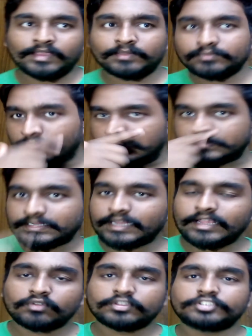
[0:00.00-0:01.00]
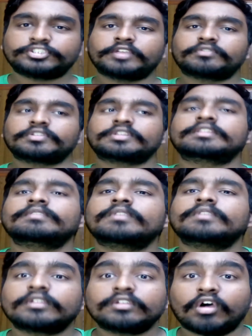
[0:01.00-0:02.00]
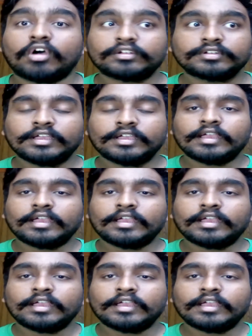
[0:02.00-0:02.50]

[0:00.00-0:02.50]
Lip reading: I'm starting out with a cheerful note.